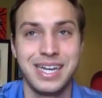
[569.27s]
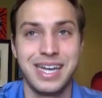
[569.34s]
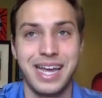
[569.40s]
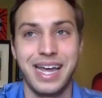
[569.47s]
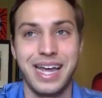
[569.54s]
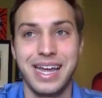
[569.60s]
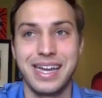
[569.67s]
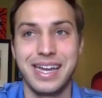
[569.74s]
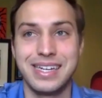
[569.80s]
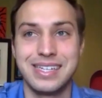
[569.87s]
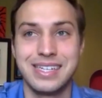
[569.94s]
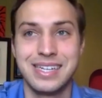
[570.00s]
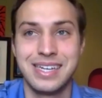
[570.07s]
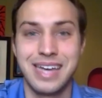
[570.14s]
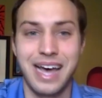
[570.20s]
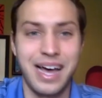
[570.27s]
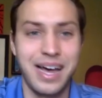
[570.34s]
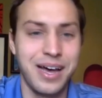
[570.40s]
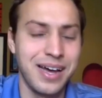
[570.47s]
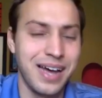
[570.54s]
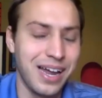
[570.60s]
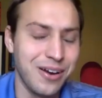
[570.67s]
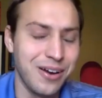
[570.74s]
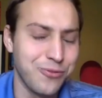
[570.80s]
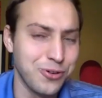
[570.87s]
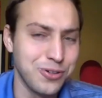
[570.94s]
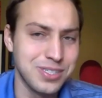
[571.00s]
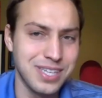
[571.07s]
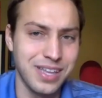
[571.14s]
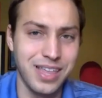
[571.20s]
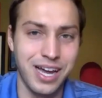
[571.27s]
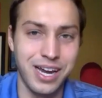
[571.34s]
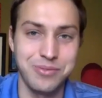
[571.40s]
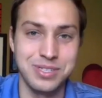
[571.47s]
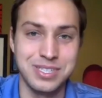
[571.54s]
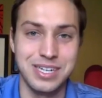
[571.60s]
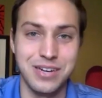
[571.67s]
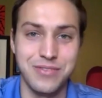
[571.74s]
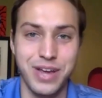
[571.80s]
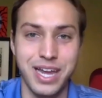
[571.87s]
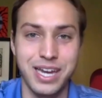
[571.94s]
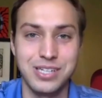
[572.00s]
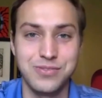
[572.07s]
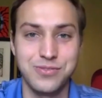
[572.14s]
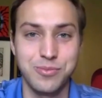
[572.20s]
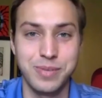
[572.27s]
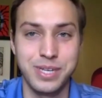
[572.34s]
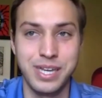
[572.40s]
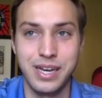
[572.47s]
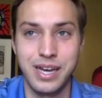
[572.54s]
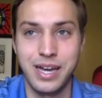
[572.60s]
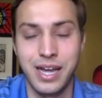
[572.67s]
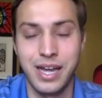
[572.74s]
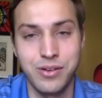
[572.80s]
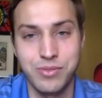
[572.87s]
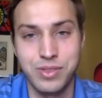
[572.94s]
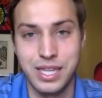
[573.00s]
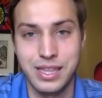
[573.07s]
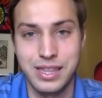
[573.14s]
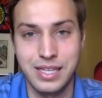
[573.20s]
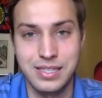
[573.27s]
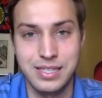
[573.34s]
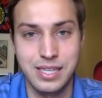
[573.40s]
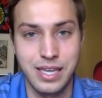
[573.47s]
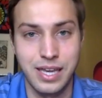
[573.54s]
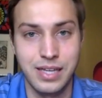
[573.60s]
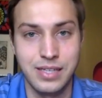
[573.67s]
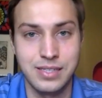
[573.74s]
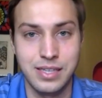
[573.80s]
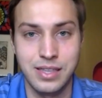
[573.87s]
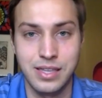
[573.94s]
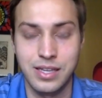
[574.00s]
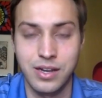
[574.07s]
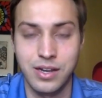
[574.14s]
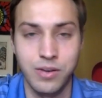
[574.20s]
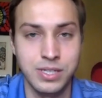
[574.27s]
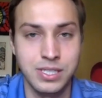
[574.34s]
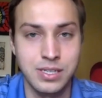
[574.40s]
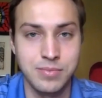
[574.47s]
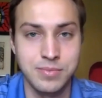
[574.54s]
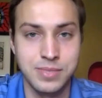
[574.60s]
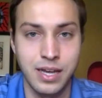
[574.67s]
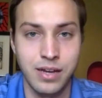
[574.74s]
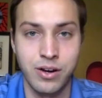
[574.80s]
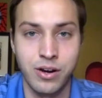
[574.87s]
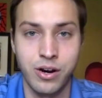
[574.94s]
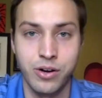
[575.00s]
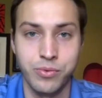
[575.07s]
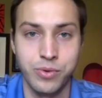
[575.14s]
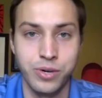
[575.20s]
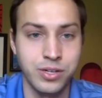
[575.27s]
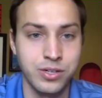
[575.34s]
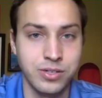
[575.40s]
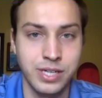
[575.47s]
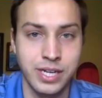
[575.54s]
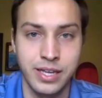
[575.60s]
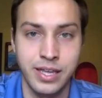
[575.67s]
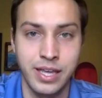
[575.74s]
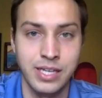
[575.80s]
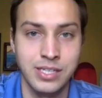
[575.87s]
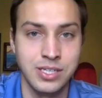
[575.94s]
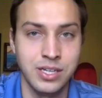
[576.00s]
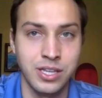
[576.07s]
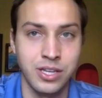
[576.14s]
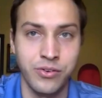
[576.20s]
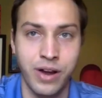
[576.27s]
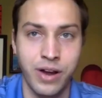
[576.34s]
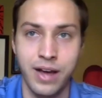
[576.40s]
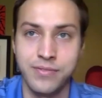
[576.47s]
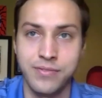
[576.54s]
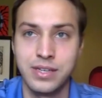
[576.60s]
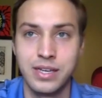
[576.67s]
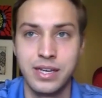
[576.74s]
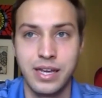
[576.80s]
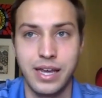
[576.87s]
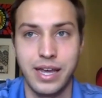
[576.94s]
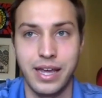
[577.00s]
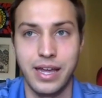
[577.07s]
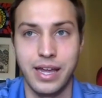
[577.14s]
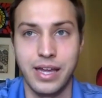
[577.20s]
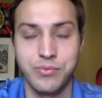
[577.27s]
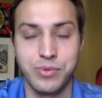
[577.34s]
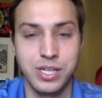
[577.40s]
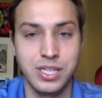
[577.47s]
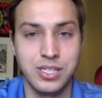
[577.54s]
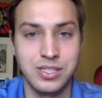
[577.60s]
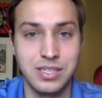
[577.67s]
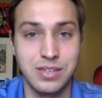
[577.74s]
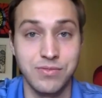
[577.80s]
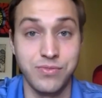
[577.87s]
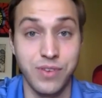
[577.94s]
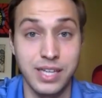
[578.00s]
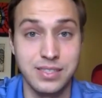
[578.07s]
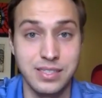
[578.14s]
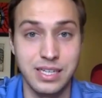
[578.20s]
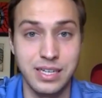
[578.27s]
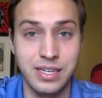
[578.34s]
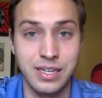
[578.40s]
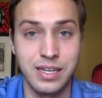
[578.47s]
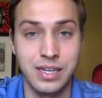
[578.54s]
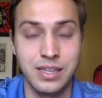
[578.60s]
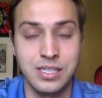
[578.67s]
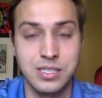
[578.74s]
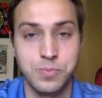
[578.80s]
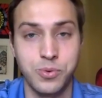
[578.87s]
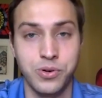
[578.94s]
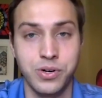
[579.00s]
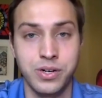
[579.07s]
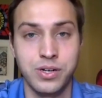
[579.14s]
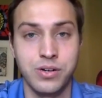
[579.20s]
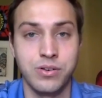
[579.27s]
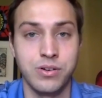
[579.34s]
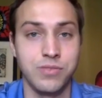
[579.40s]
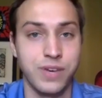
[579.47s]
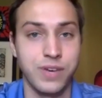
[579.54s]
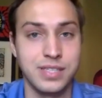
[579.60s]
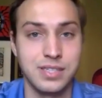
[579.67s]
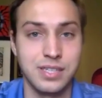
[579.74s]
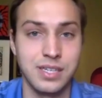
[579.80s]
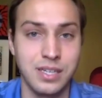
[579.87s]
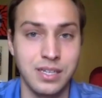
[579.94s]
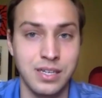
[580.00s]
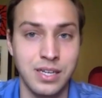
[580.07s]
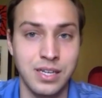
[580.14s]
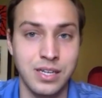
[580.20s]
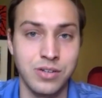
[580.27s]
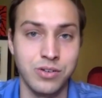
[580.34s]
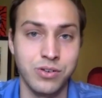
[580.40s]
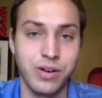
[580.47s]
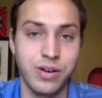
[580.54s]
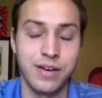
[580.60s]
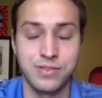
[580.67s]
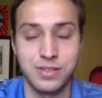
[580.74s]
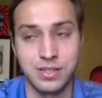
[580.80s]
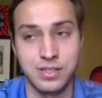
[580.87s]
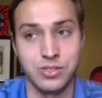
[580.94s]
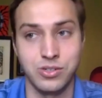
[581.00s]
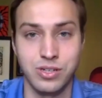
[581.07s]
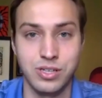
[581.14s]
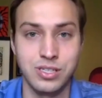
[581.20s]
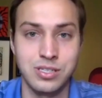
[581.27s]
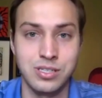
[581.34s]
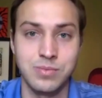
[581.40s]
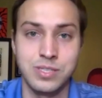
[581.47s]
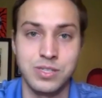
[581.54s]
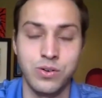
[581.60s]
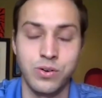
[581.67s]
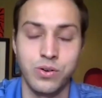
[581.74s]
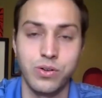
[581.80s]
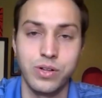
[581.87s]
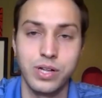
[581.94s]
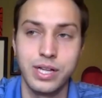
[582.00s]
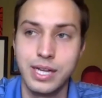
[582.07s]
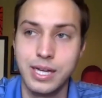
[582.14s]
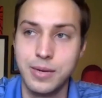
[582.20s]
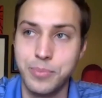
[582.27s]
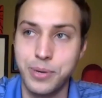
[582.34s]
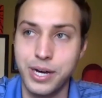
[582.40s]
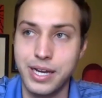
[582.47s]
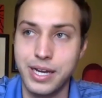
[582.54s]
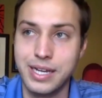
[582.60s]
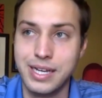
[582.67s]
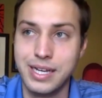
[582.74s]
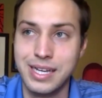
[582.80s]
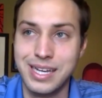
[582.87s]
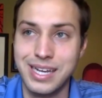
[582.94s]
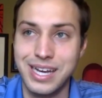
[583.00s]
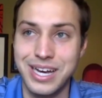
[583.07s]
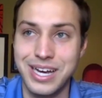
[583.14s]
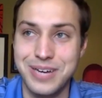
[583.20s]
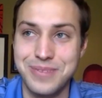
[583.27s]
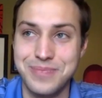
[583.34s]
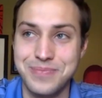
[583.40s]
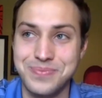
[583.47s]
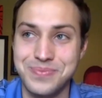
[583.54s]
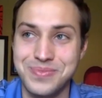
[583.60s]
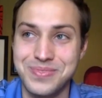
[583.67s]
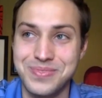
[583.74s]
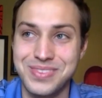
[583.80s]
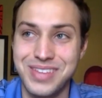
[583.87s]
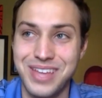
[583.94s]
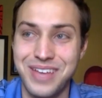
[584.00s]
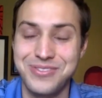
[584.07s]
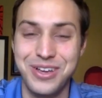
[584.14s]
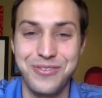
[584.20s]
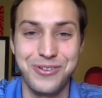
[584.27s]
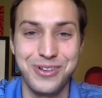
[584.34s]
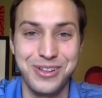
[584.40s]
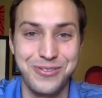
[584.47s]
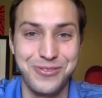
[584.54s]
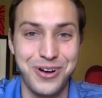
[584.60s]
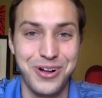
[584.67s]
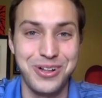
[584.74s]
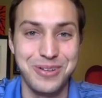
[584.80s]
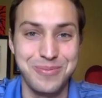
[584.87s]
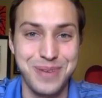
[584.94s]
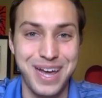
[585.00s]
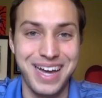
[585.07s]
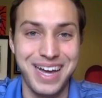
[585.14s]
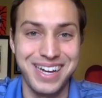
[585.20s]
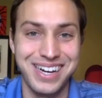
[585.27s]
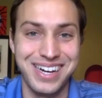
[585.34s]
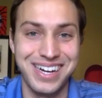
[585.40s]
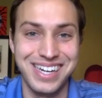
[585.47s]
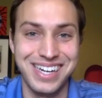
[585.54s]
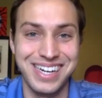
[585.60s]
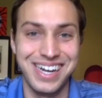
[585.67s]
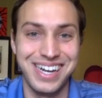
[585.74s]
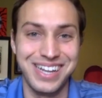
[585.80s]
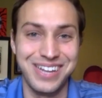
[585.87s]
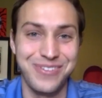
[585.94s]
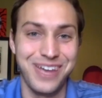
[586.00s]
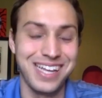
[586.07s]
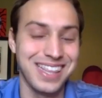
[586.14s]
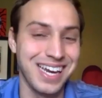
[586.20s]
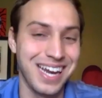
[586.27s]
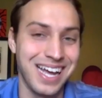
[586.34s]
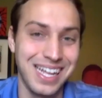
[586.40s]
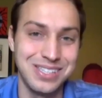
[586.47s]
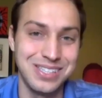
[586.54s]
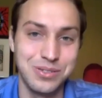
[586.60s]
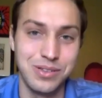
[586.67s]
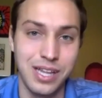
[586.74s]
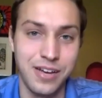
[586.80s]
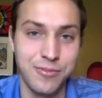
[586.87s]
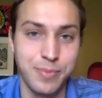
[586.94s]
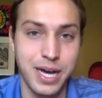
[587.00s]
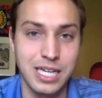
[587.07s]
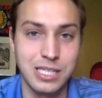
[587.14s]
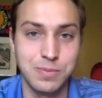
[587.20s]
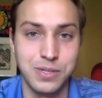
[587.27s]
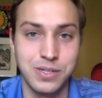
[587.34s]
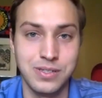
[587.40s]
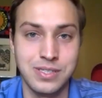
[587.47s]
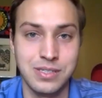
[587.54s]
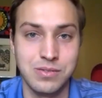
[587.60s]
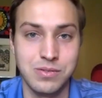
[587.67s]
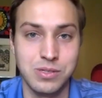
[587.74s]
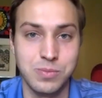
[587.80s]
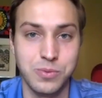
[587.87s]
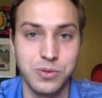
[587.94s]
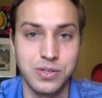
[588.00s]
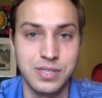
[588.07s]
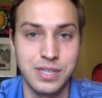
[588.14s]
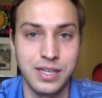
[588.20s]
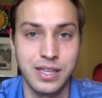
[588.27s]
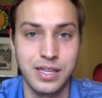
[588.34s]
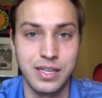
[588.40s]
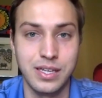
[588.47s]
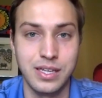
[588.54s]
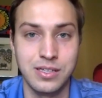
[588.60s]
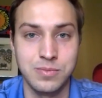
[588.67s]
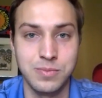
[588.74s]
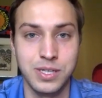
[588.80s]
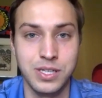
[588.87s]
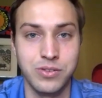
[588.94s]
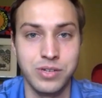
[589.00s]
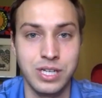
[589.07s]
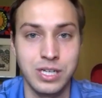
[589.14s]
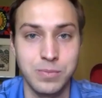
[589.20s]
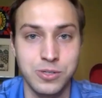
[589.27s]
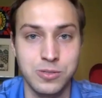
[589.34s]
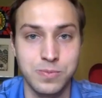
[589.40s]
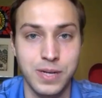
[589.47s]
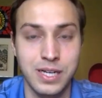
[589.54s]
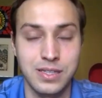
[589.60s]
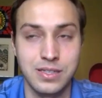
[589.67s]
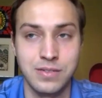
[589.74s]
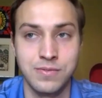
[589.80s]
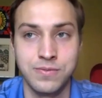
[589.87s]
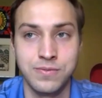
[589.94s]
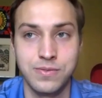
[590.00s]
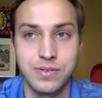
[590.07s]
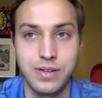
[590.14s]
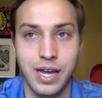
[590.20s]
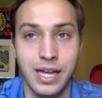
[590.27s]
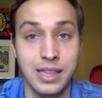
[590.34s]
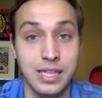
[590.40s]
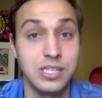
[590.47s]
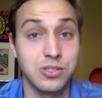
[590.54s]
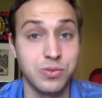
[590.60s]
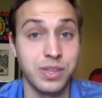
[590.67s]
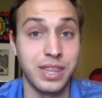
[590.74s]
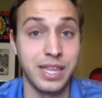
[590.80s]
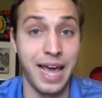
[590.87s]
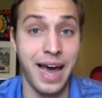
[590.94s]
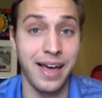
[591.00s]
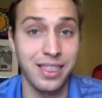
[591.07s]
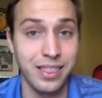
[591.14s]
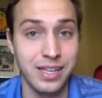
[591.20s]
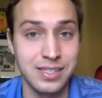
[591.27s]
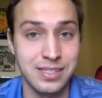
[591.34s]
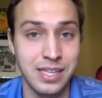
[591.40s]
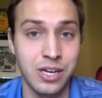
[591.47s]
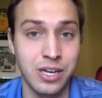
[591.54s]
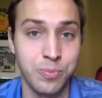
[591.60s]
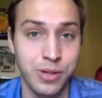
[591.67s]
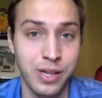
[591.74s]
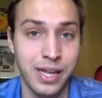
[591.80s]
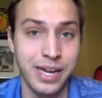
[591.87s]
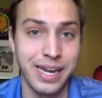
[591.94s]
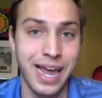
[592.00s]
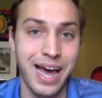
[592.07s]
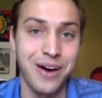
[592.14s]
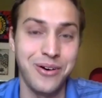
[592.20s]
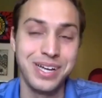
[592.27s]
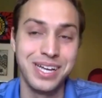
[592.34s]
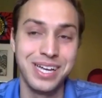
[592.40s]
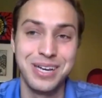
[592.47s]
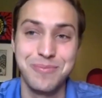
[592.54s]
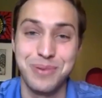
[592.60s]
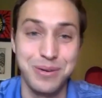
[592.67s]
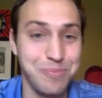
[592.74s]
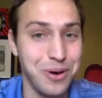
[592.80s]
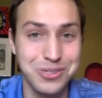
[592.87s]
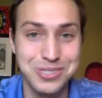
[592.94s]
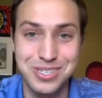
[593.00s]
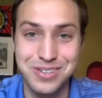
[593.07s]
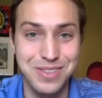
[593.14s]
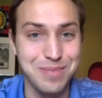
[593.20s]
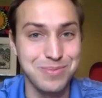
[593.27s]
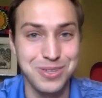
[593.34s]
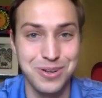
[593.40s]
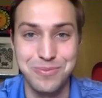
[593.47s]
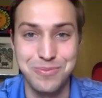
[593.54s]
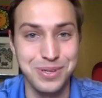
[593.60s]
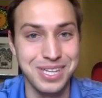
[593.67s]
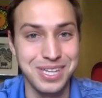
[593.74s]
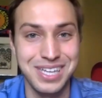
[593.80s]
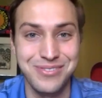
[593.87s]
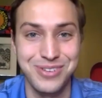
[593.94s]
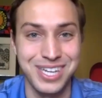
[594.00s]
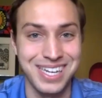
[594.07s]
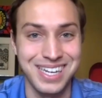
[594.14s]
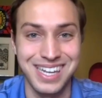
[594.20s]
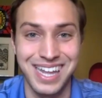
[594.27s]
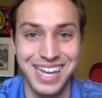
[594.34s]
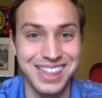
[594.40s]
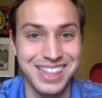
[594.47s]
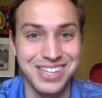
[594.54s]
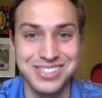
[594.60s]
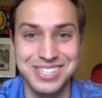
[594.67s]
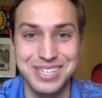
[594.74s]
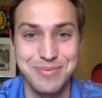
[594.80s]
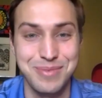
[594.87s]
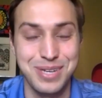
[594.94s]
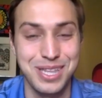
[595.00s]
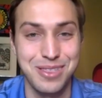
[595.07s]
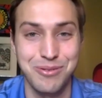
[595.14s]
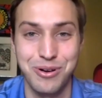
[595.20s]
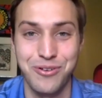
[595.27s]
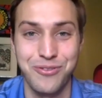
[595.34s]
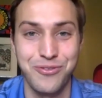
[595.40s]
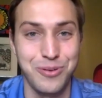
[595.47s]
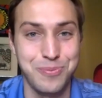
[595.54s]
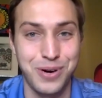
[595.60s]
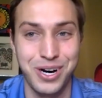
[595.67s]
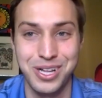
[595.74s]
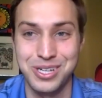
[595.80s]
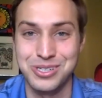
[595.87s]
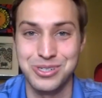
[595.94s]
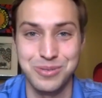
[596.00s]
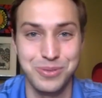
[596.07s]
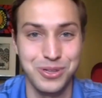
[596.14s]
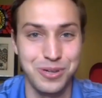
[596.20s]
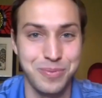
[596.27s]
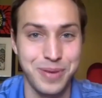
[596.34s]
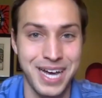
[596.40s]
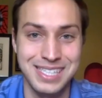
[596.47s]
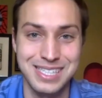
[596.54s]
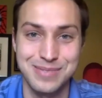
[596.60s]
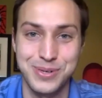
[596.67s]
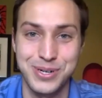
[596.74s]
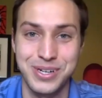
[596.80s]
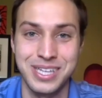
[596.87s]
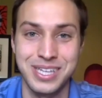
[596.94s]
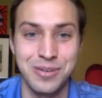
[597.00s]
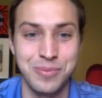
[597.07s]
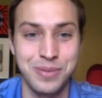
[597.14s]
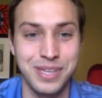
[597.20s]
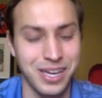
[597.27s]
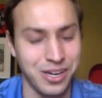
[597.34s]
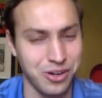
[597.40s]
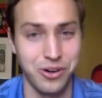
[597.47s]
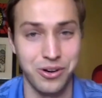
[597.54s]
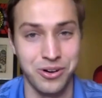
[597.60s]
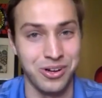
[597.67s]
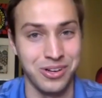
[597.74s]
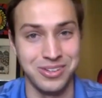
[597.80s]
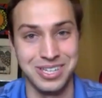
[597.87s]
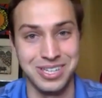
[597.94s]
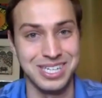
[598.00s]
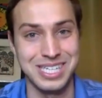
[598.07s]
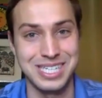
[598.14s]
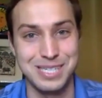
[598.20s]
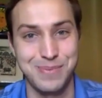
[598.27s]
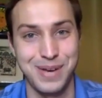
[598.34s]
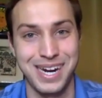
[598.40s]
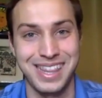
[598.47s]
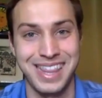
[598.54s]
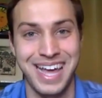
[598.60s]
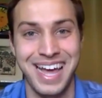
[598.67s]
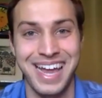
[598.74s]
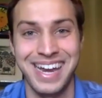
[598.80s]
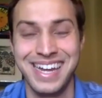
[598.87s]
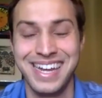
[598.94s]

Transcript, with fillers: And uh, at first, I thought it was an advantage for me. I don't think that's the case. I think it always comes down to hard work, your dedication to the craft, and really just investing in the sport or investing in, in your craft in journalism as a whole. But um, I've definitely fallen back on on the fact that I do love my experiences with sports. I think it gives me a unique perspective, at least with the athletes that are playing now. But most of them don't believe it. Like they'll see me throw a football or dribble a basketball, and they'll be like, "Oh, didn't expect that."